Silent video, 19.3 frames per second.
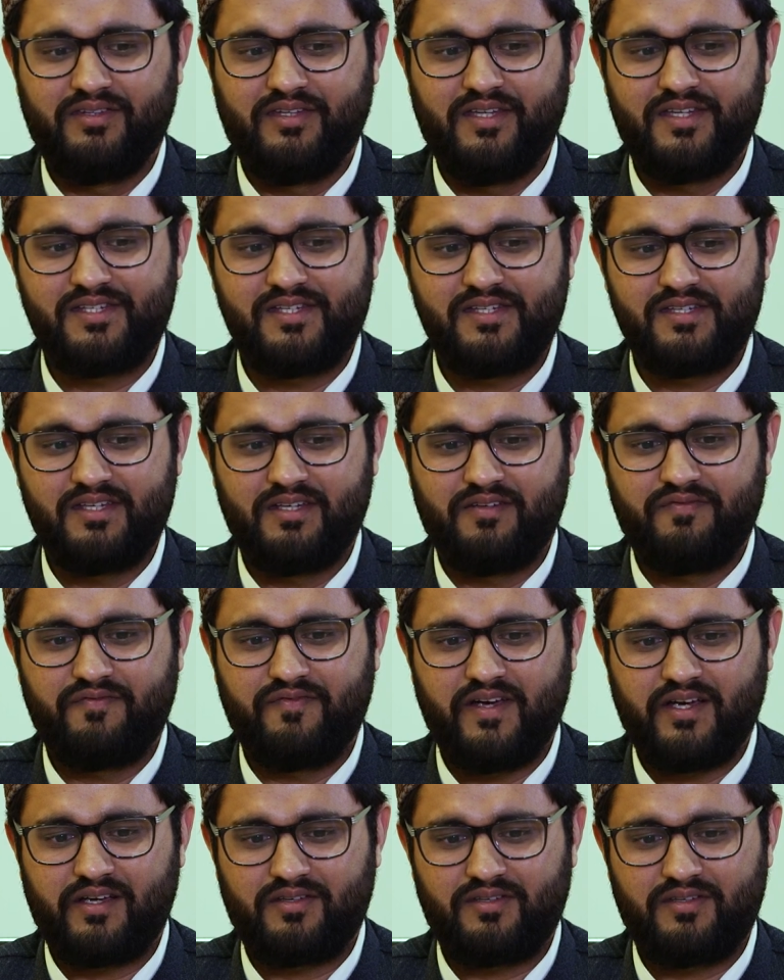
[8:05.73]
this is in
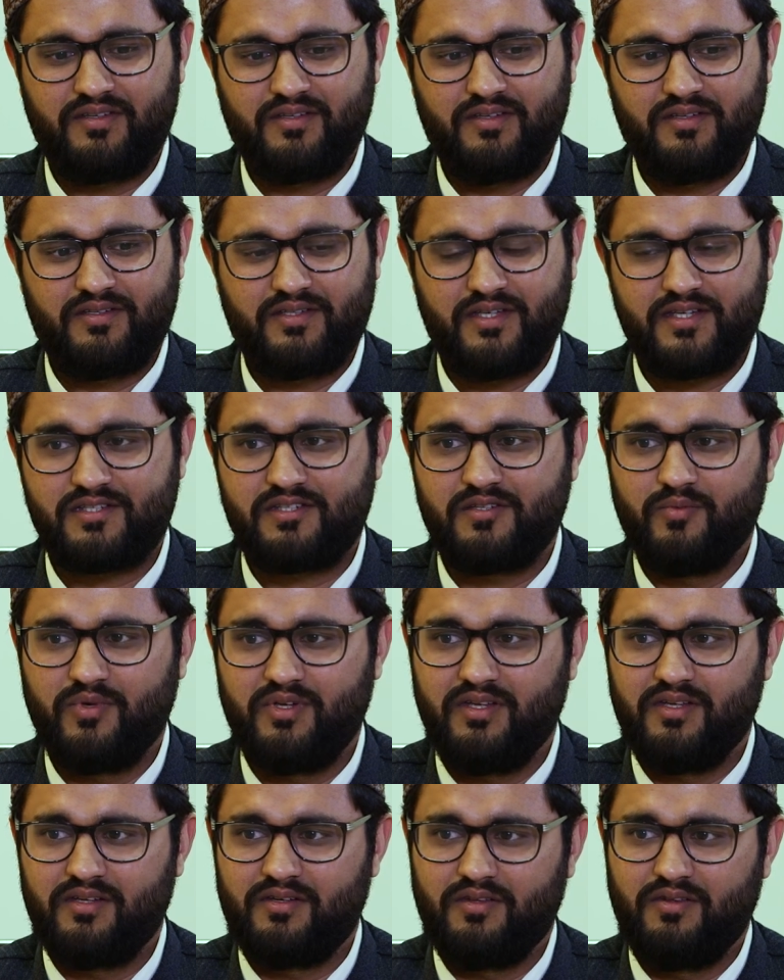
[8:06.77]
fact
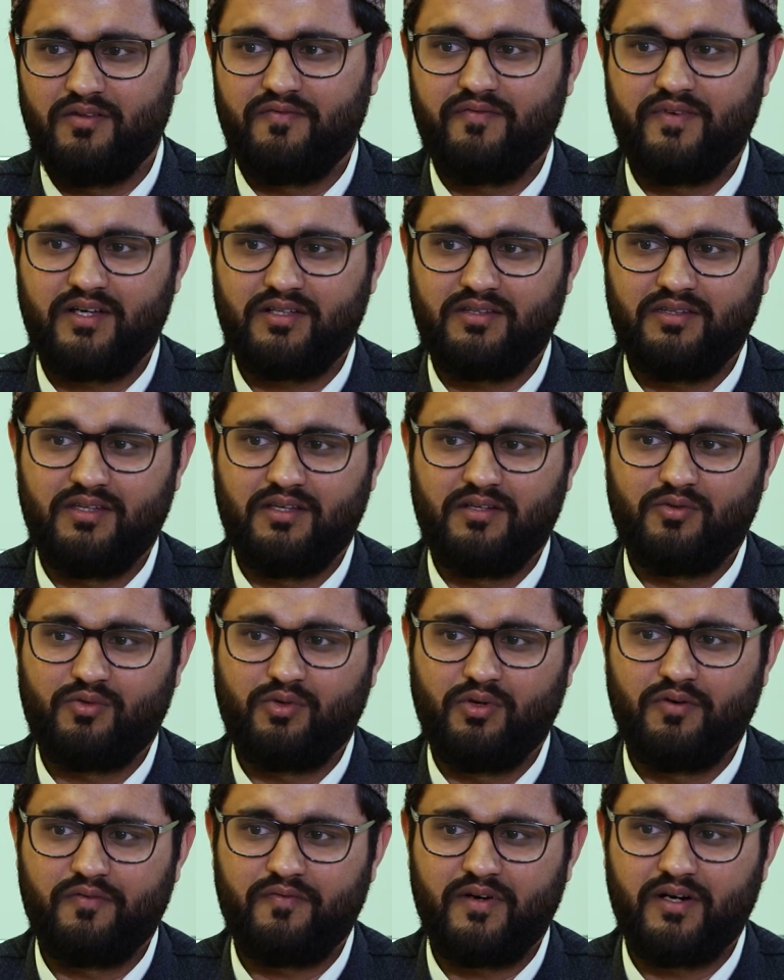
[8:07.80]
testimony to the fact that
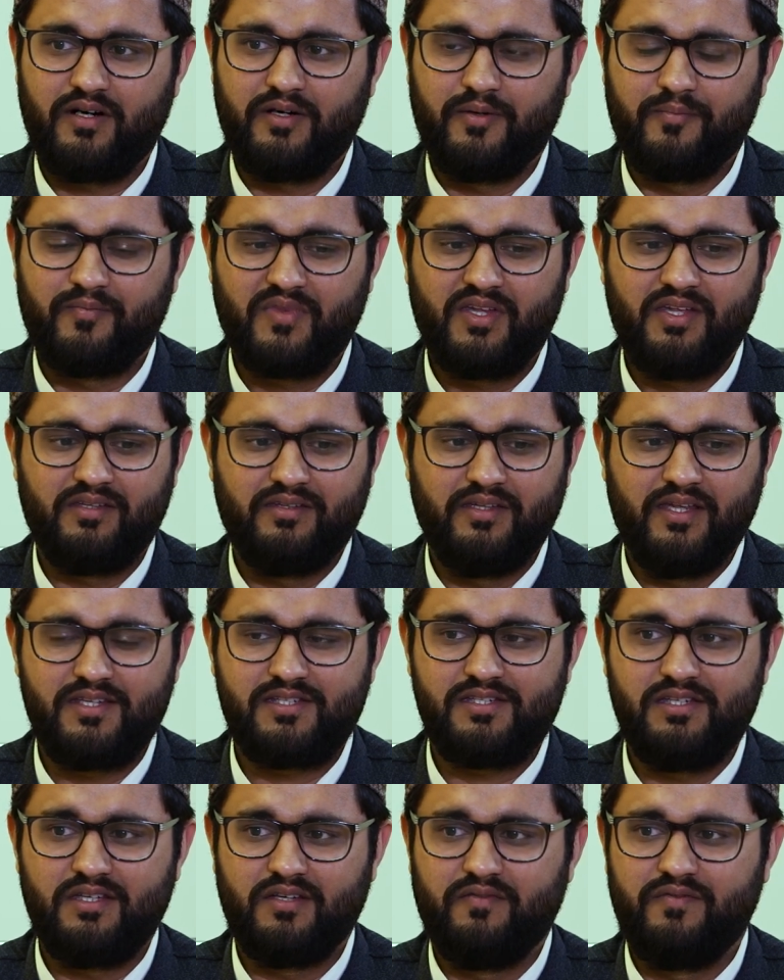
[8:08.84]
Khulafa, they
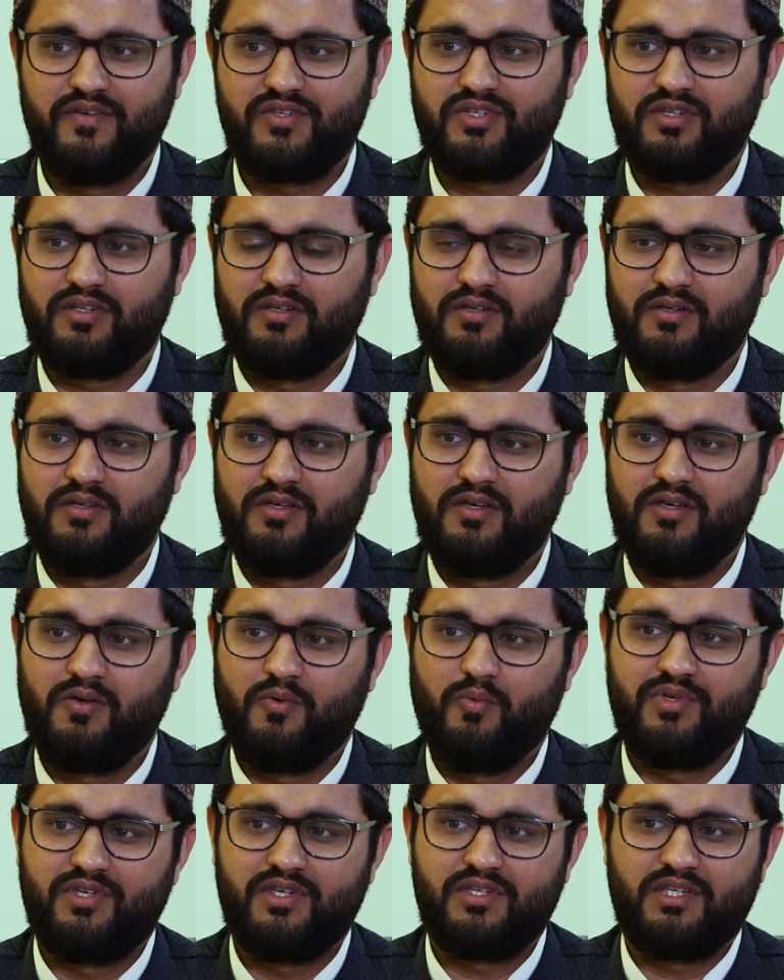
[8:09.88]
see a vision
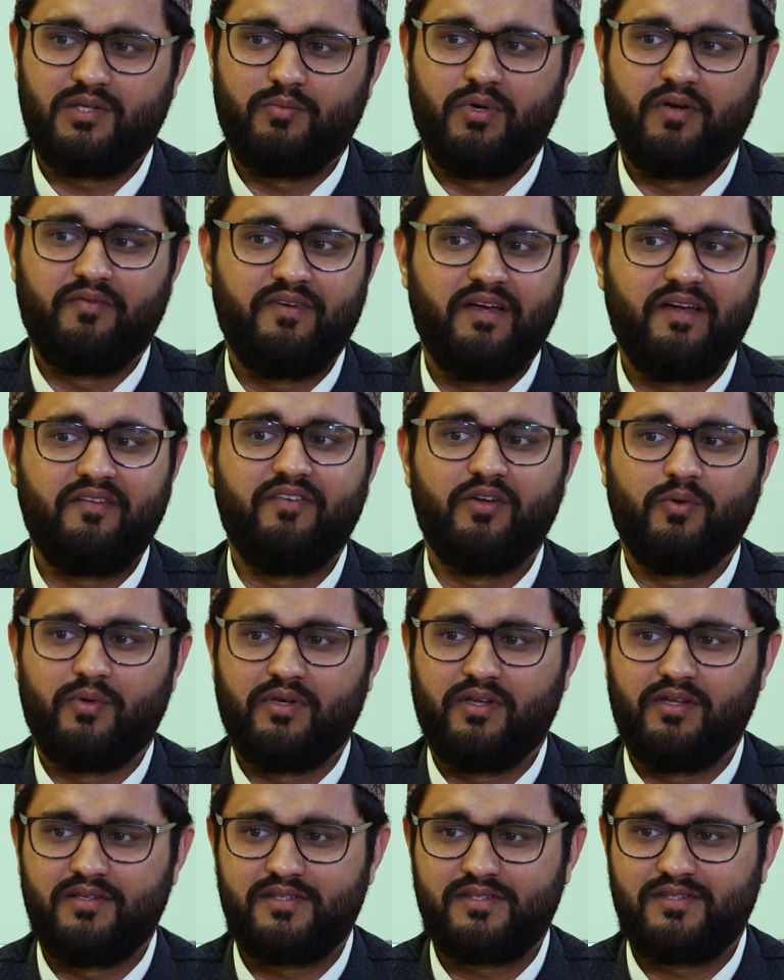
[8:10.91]
which is above
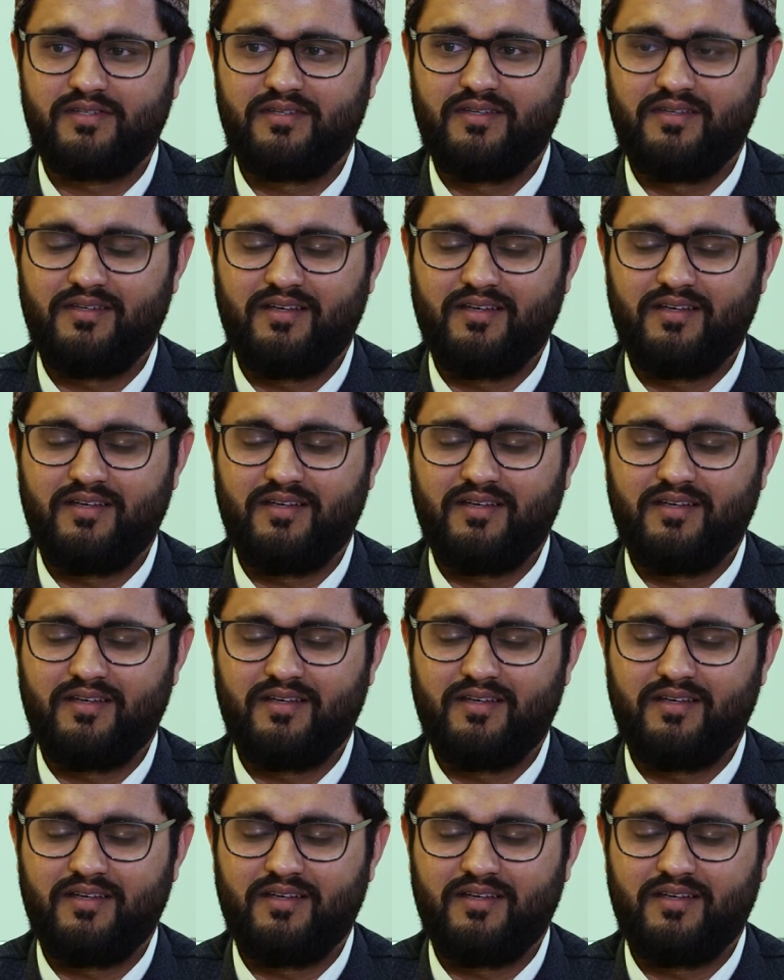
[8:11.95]
everyone else.